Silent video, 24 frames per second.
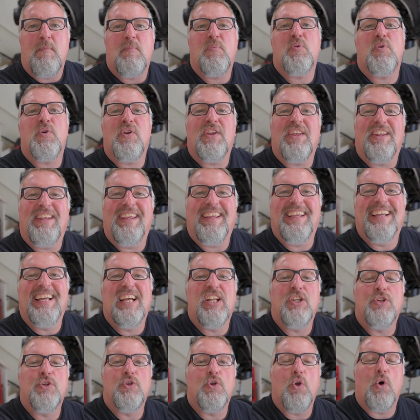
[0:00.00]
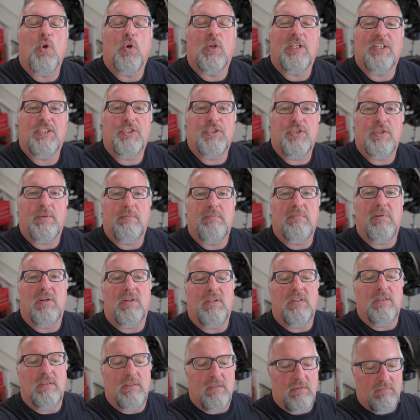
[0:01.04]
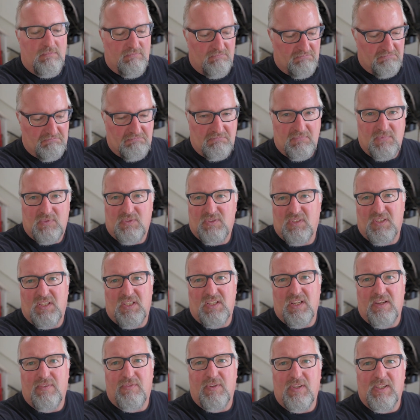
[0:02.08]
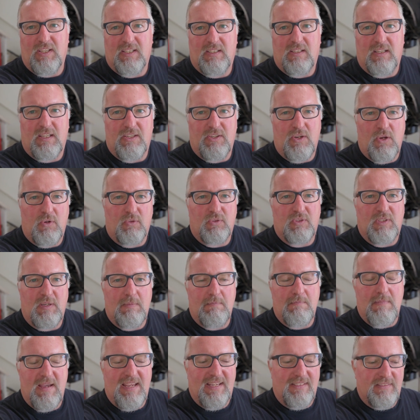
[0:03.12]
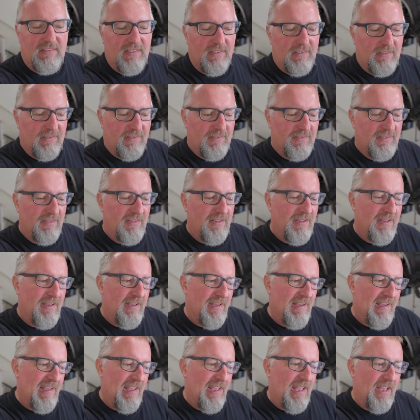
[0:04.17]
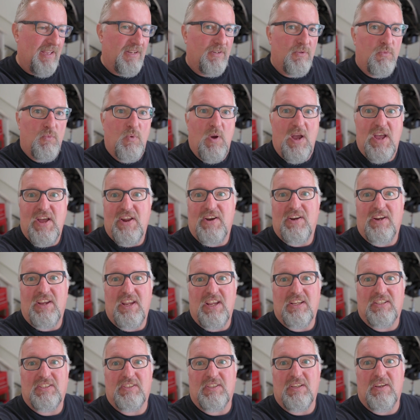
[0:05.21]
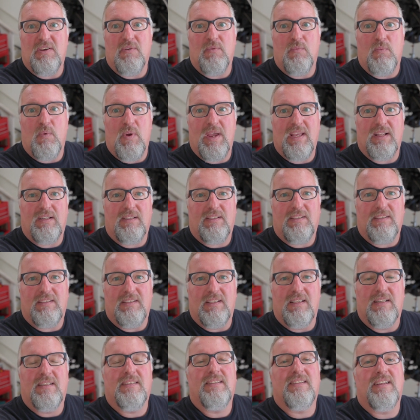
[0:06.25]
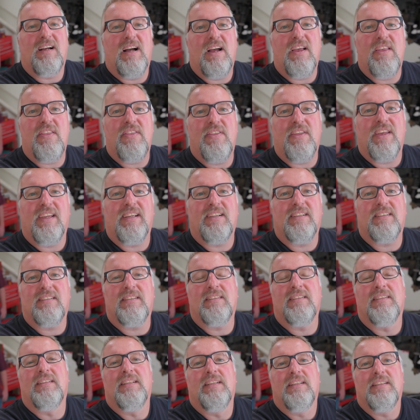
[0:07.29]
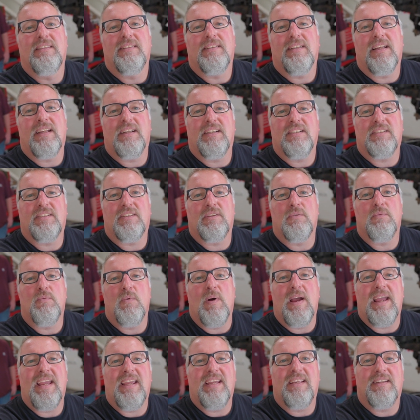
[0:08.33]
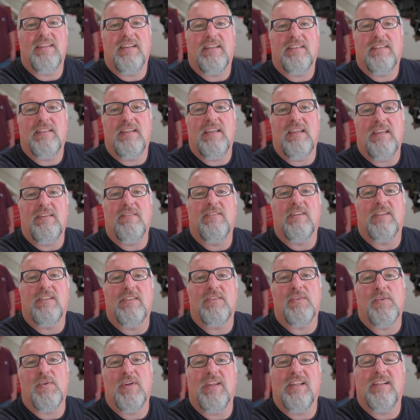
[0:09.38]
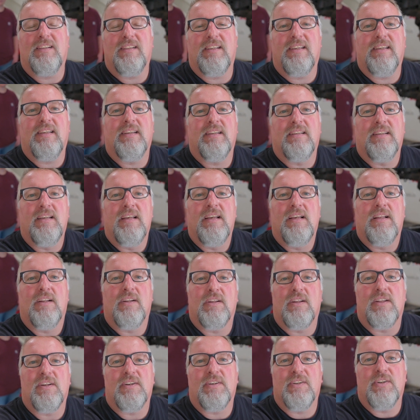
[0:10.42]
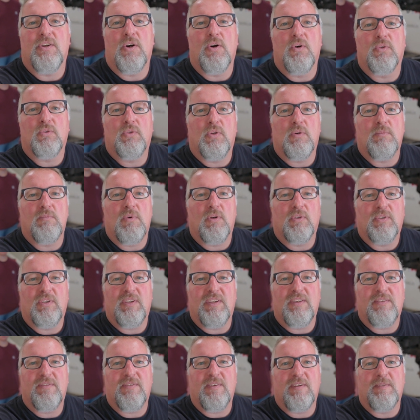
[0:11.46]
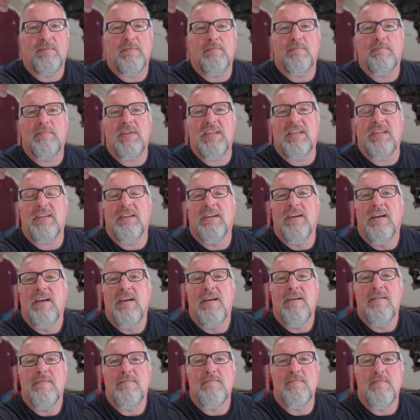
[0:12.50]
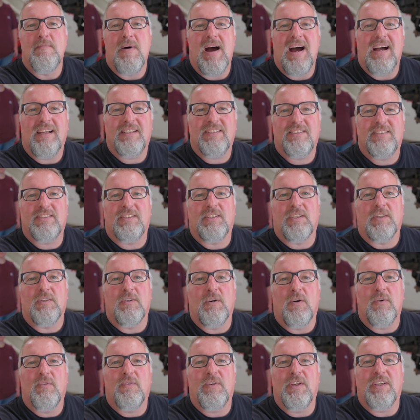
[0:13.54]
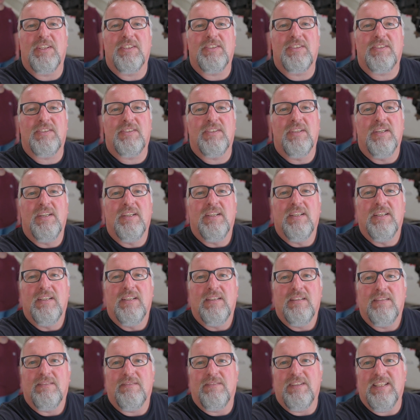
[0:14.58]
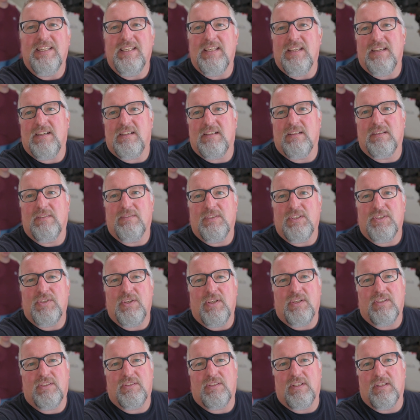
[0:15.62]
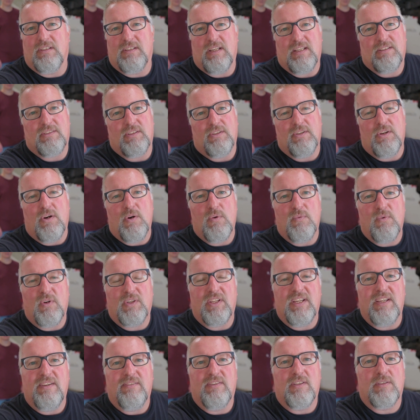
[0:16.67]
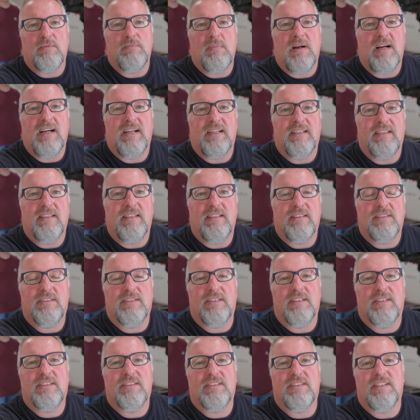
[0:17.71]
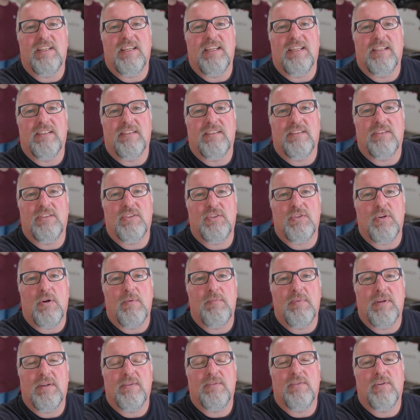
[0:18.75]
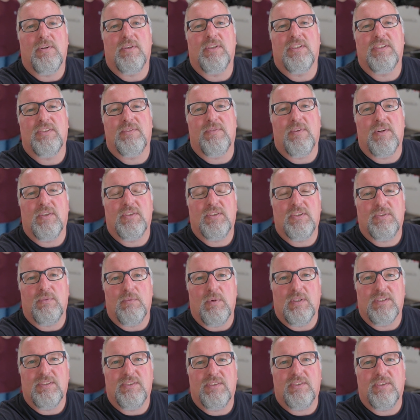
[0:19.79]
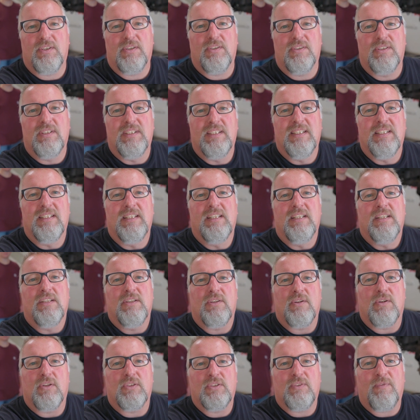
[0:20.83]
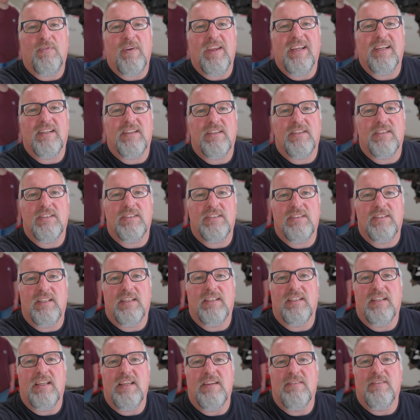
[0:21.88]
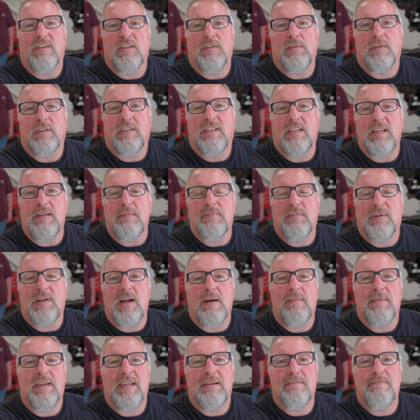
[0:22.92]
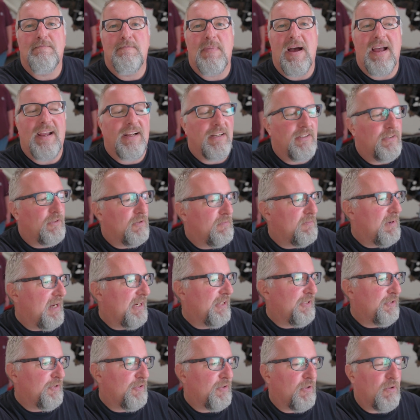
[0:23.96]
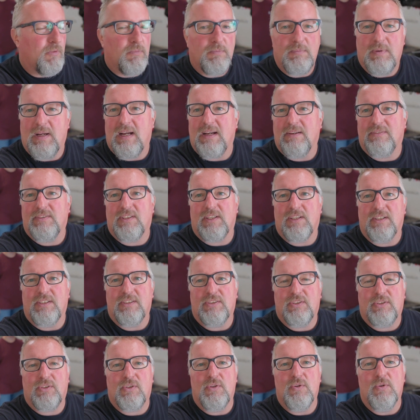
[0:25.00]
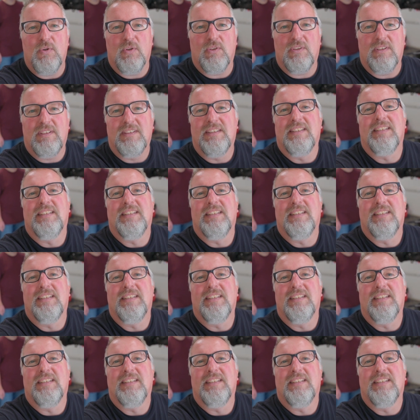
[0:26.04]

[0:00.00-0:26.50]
pretty knowledgeable. He definitely knows some basics. And where is a will, I think there is a way that he will really learn automotive and be master of his vehicle, which he still doesn't know what he will buy. He's 16, he's shopping for his first one. So cross fingers that he will keep coming back to my shop after his school,